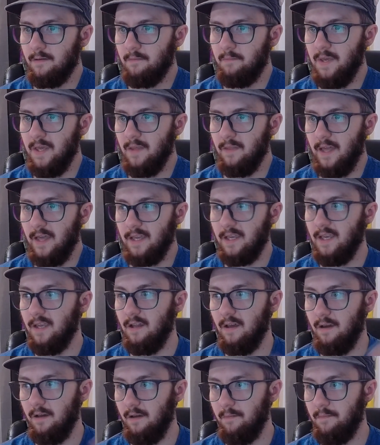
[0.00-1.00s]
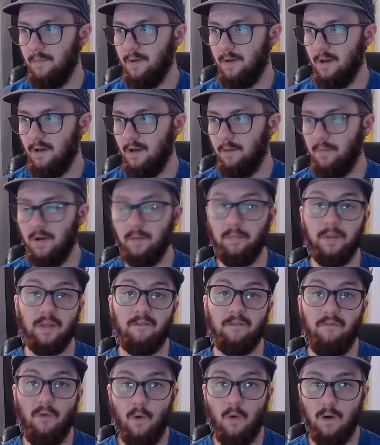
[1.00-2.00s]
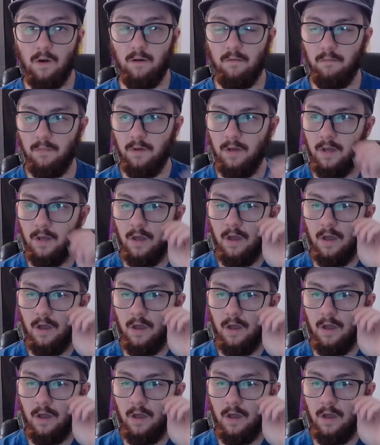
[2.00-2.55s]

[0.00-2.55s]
be like in a public forum,